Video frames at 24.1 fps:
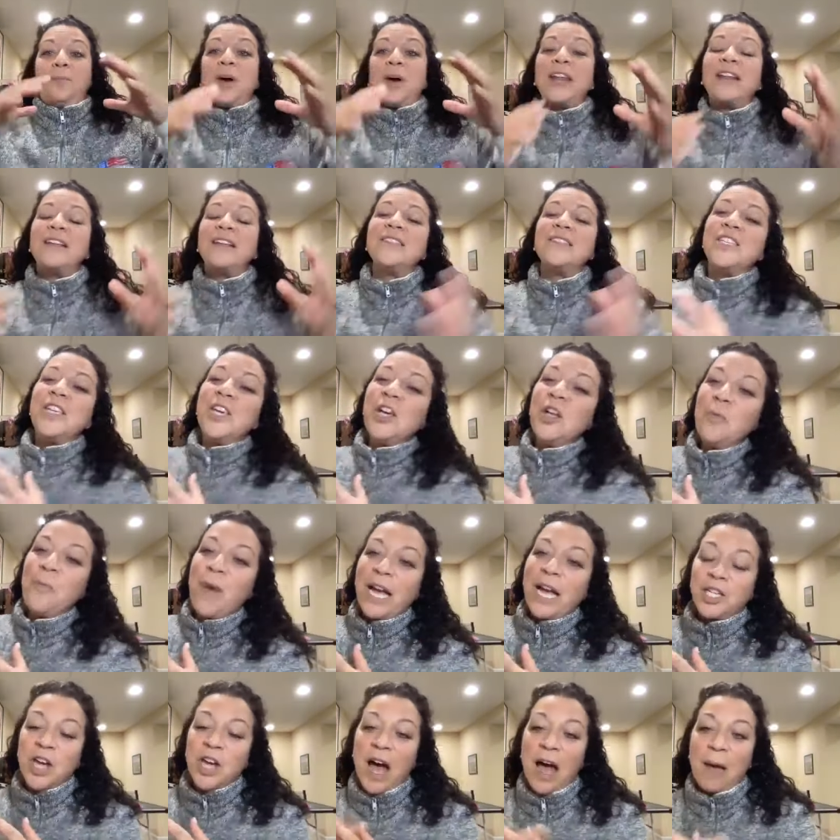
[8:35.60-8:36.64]
But until
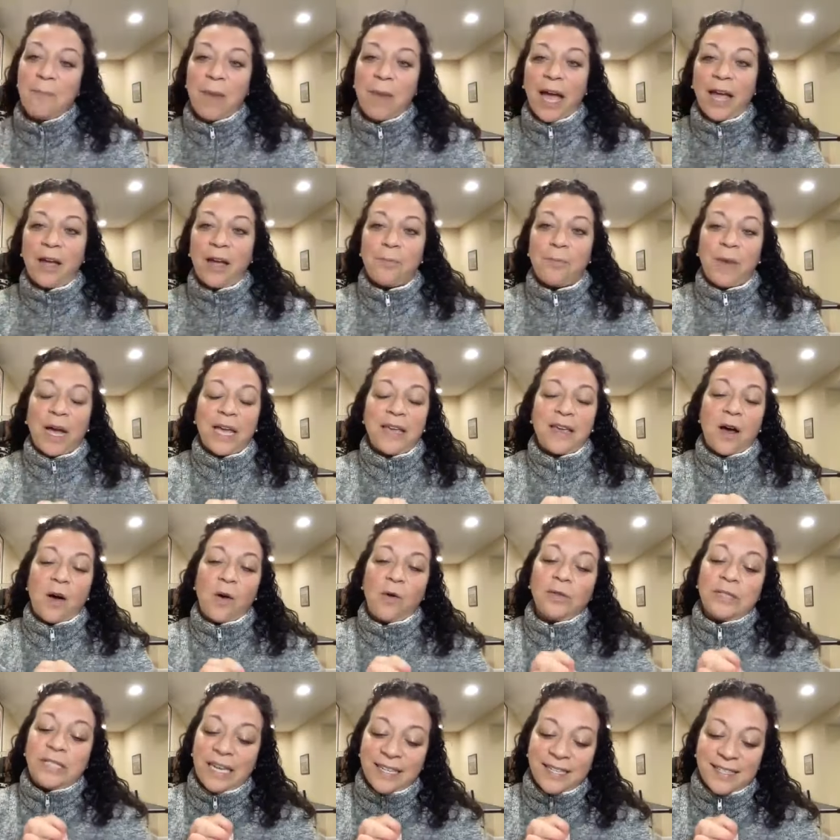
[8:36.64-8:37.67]
my child, my my
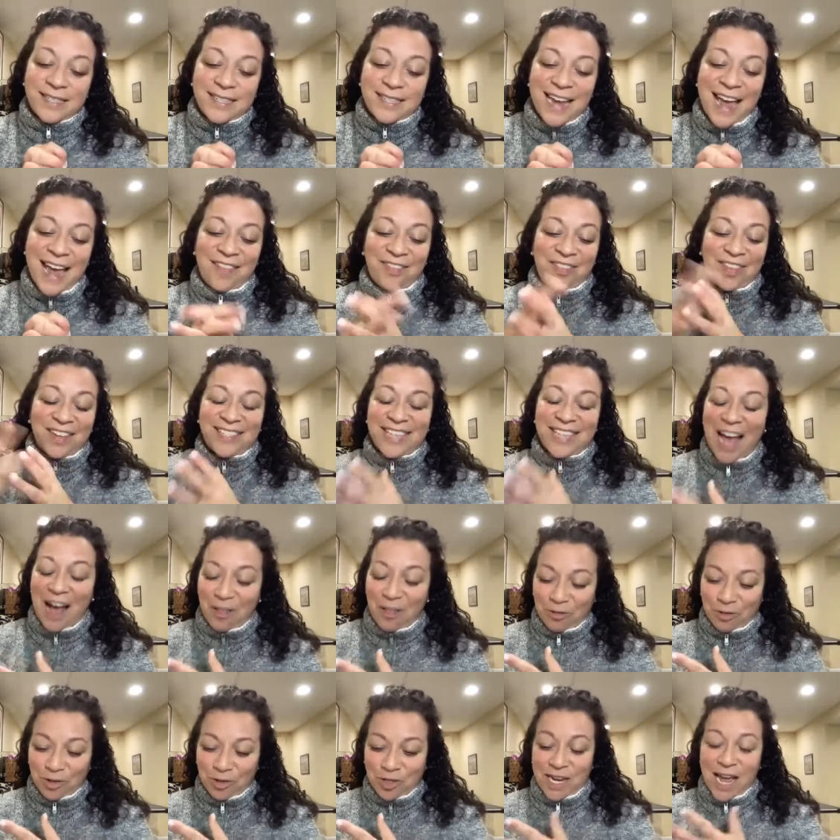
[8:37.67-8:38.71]
oldest had this
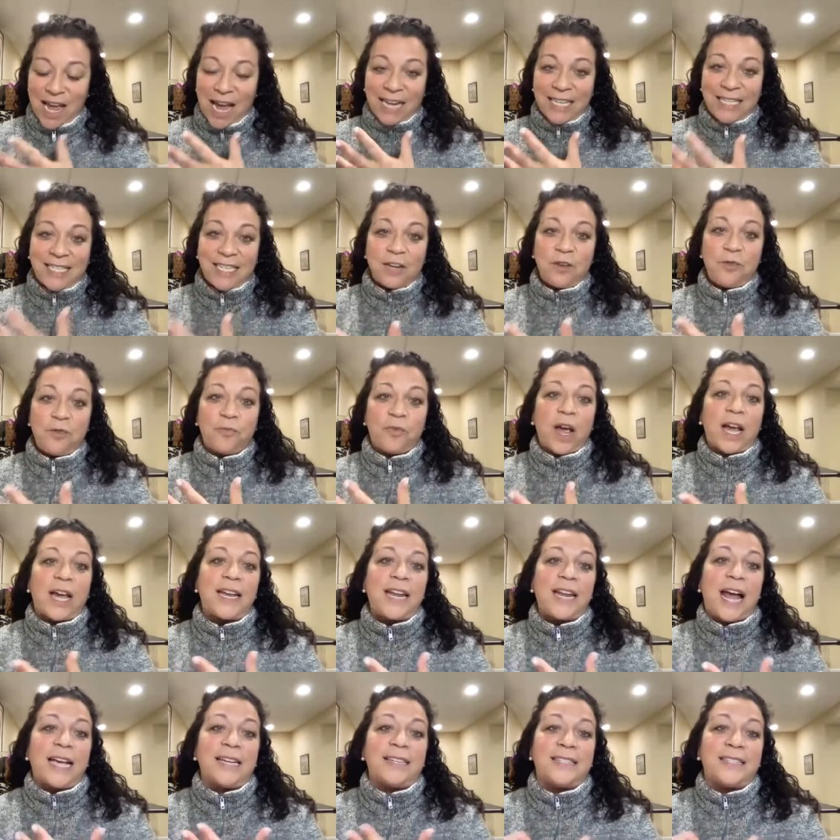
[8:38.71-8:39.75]
allergy, I didn't
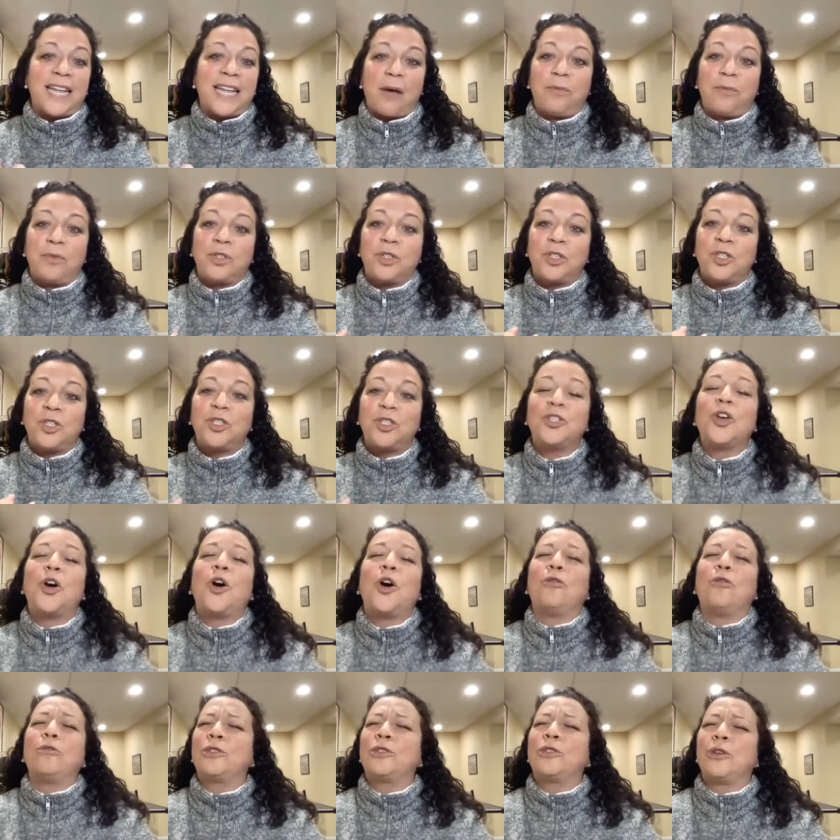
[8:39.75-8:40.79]
recognize that I was
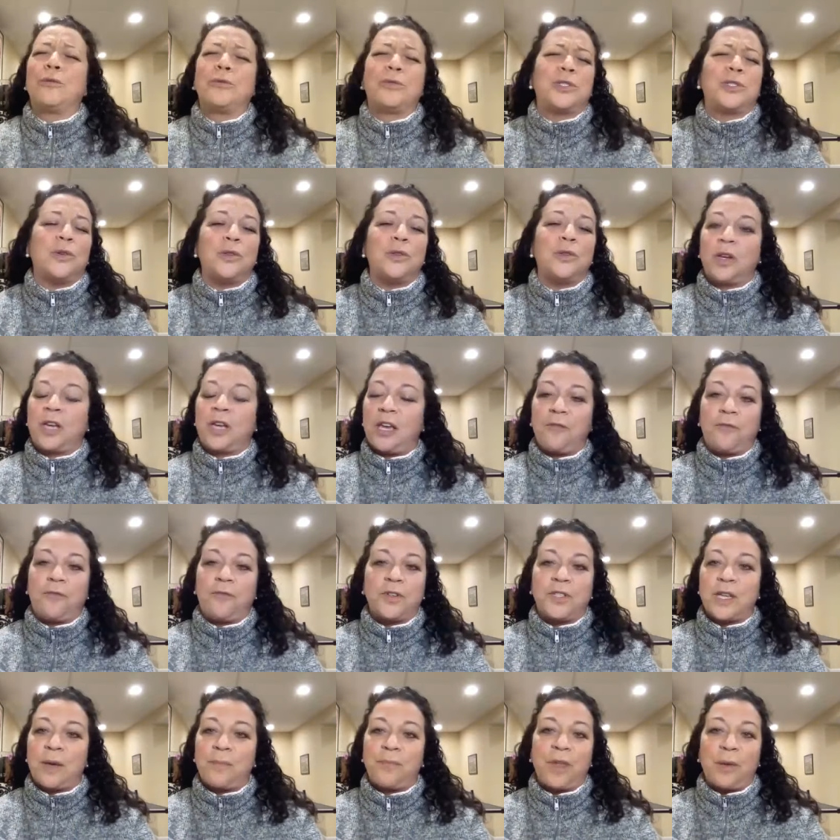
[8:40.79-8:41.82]
so so so looking for
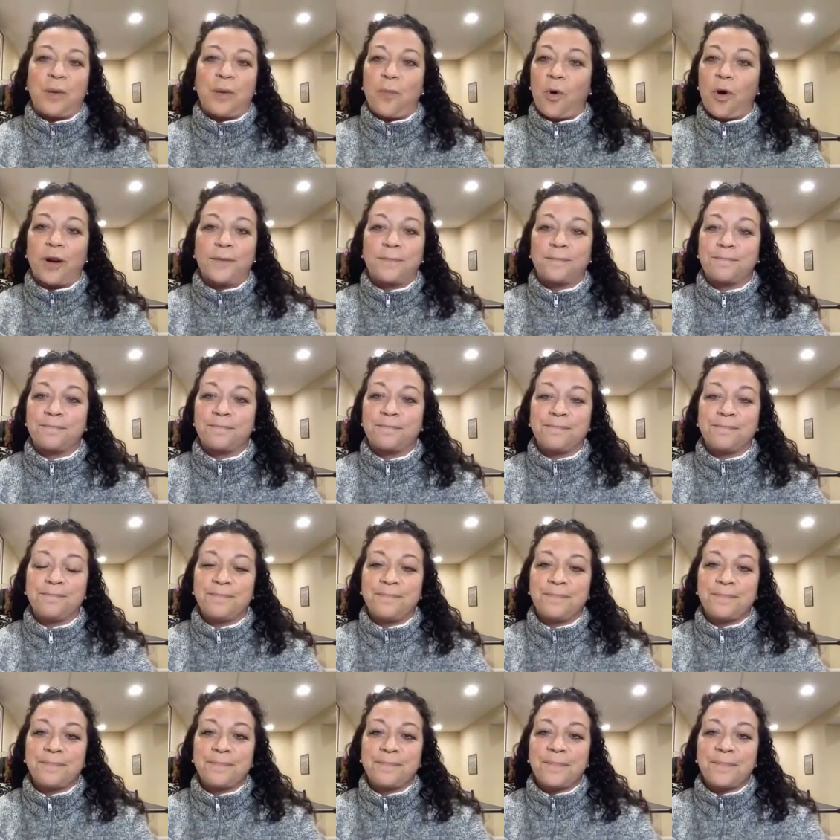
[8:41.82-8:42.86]
something more.
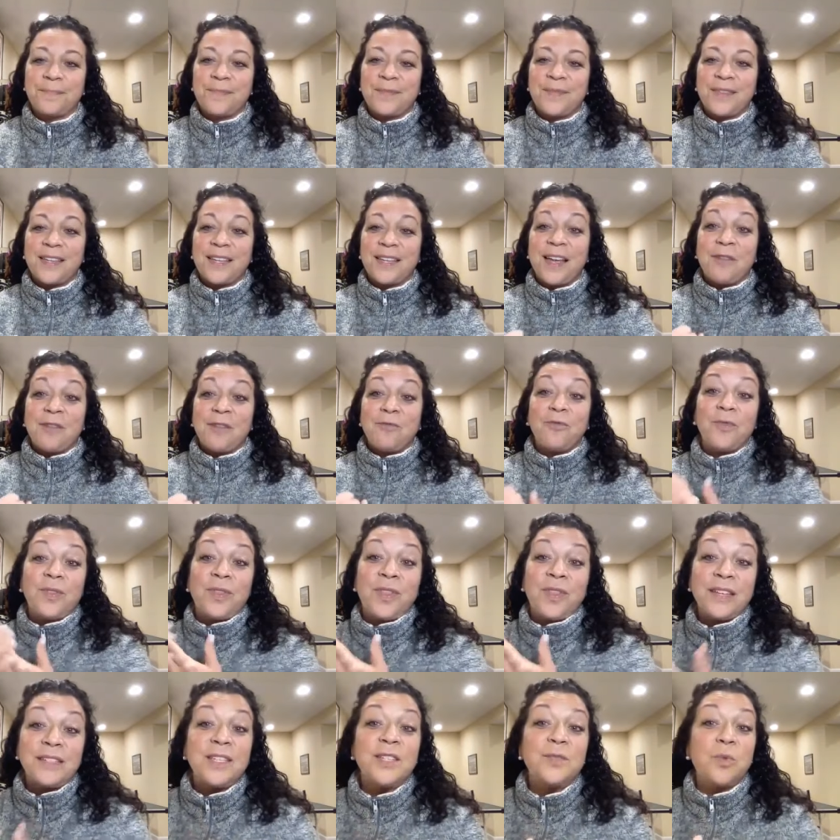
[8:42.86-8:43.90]

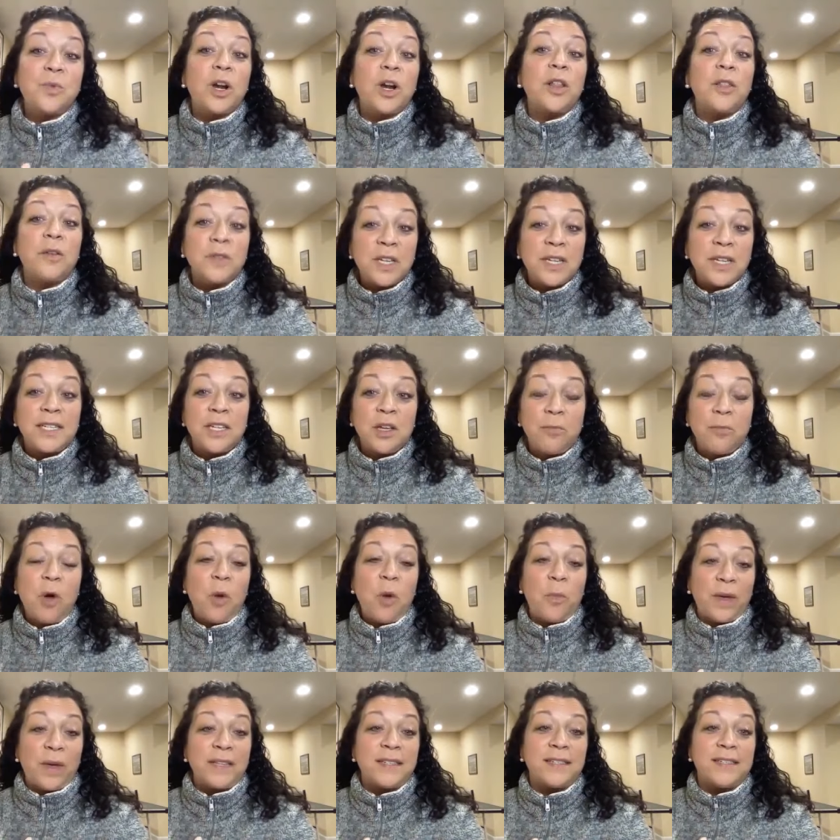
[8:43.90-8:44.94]
This is one of those until
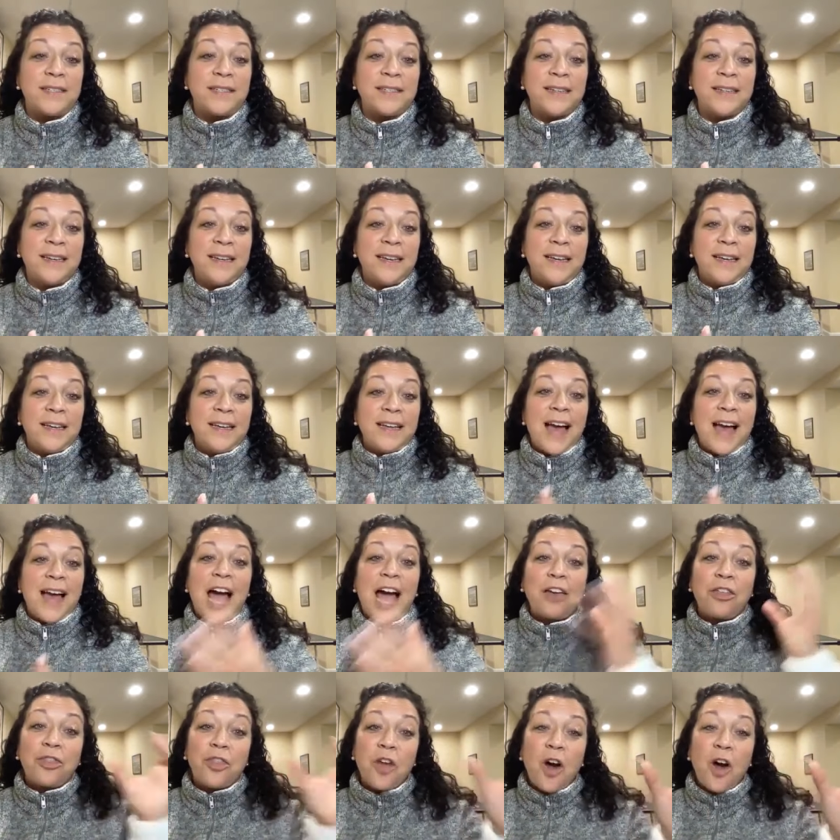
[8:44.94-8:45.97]
moments.
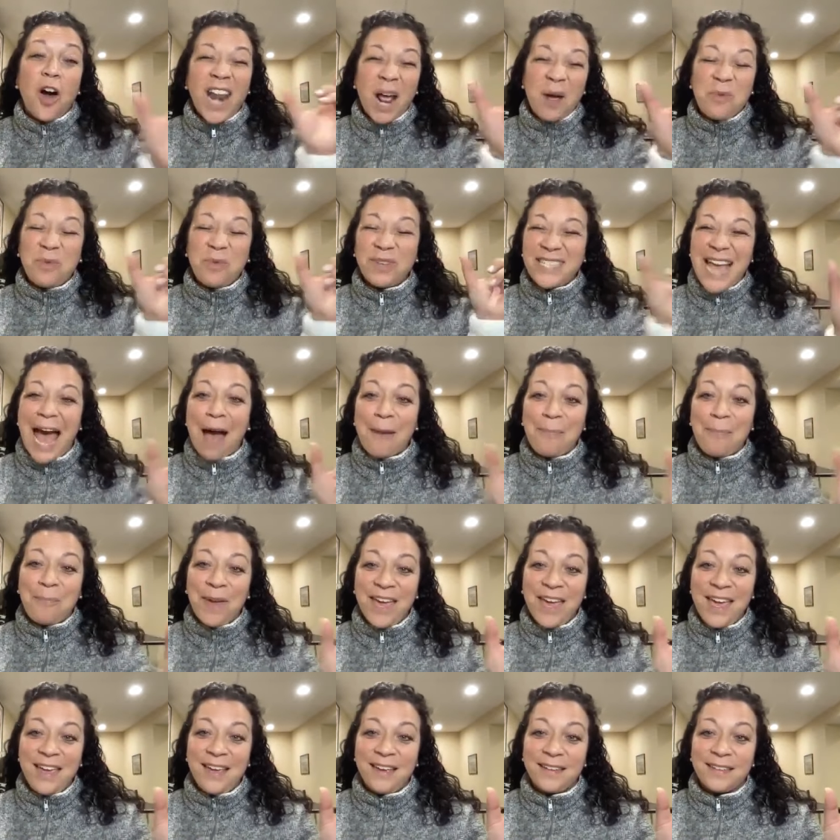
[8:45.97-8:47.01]
I thought I was
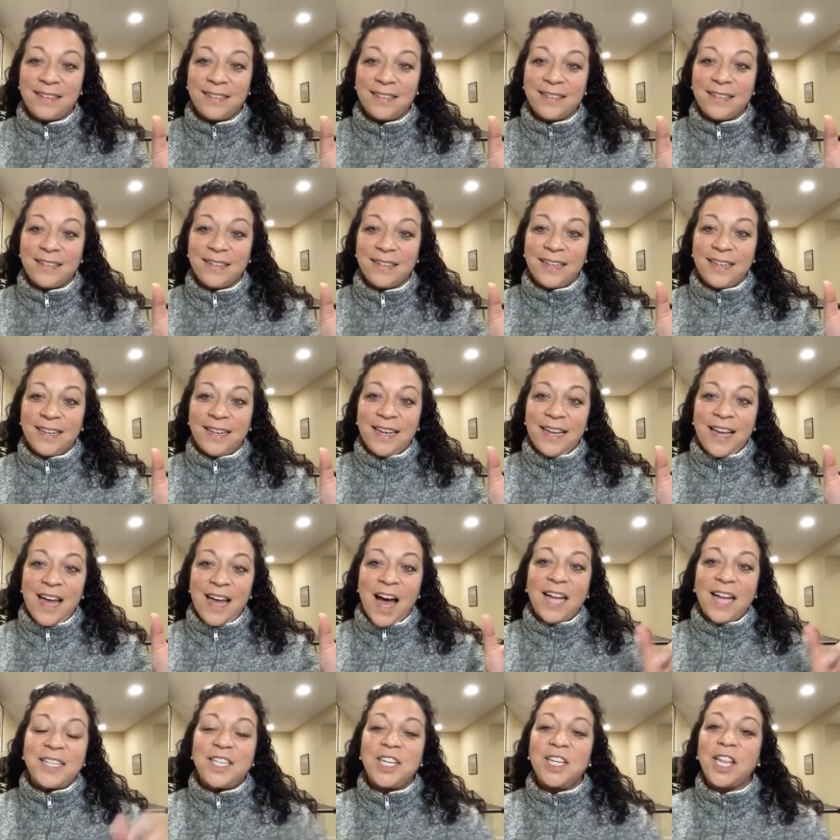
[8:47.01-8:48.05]
happy
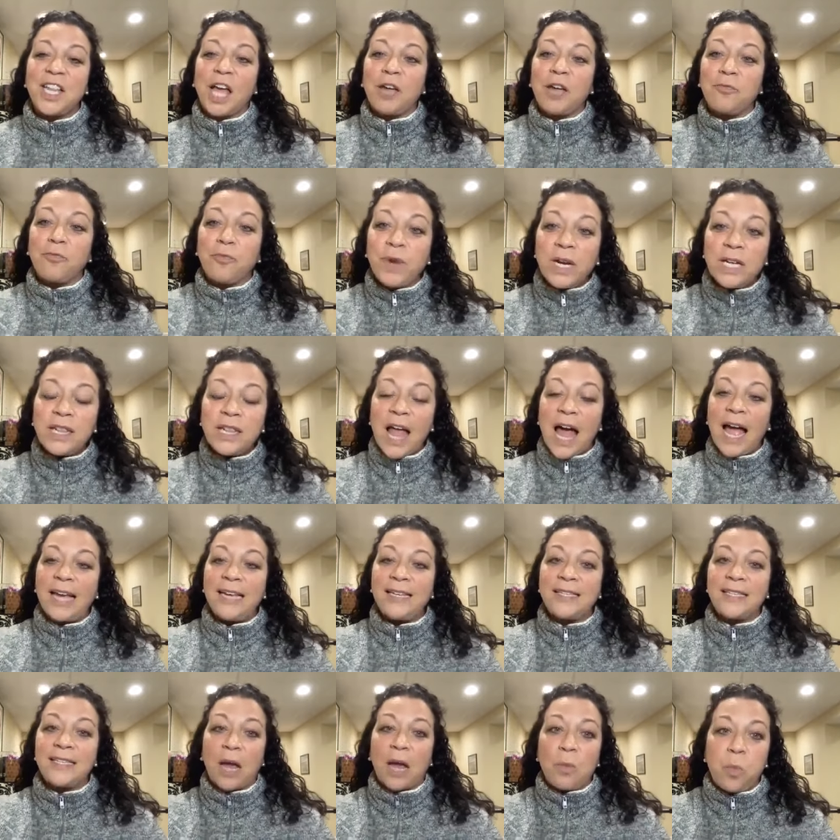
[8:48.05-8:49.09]
until I
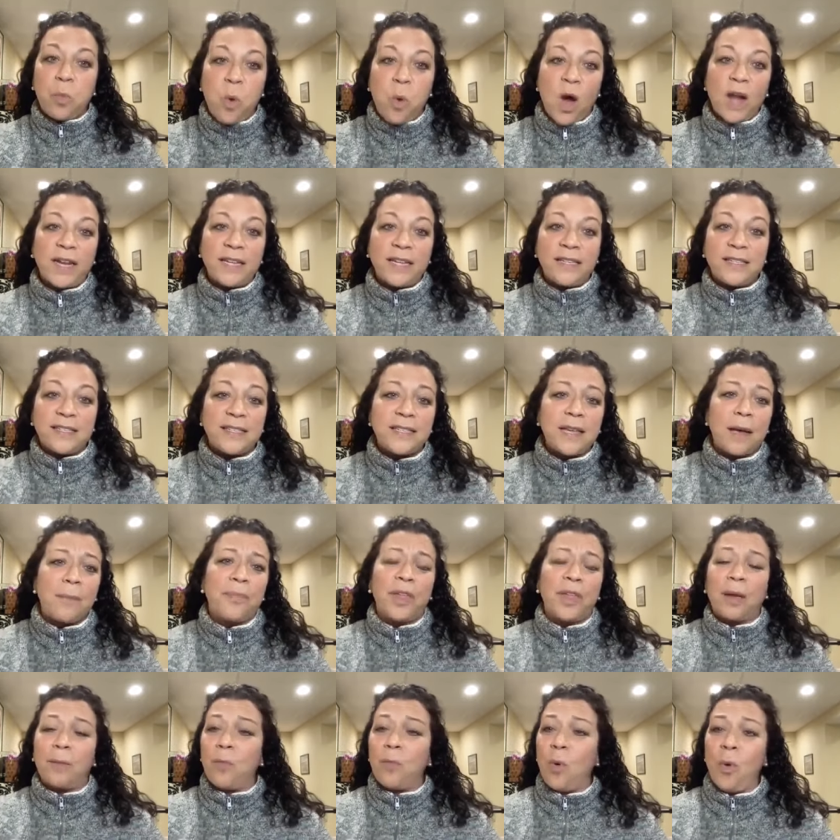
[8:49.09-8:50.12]
realized I wanted
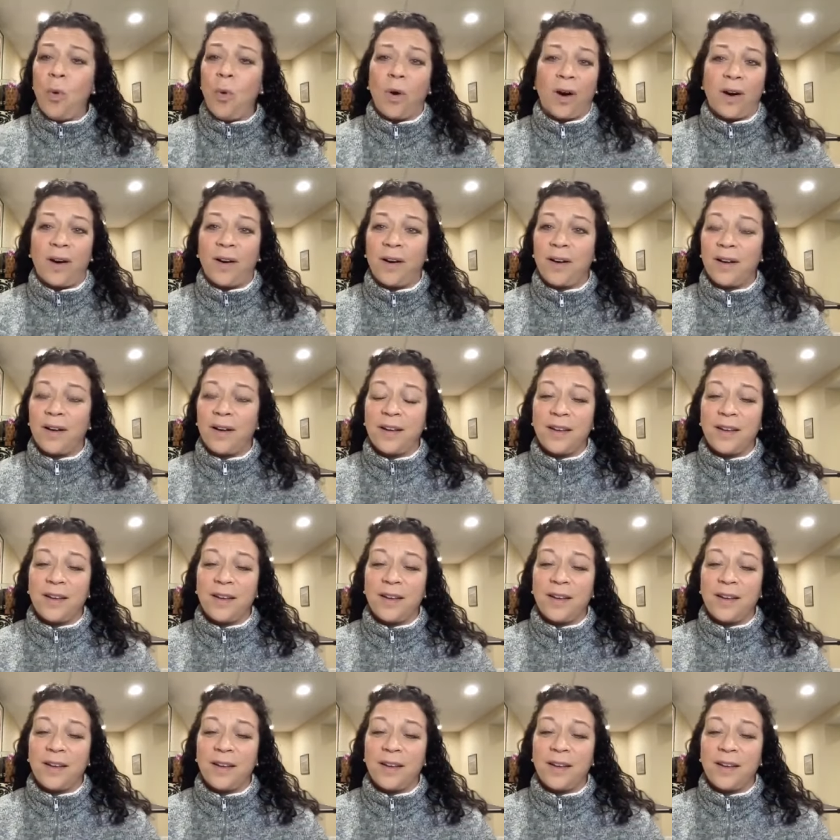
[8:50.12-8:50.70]
something more.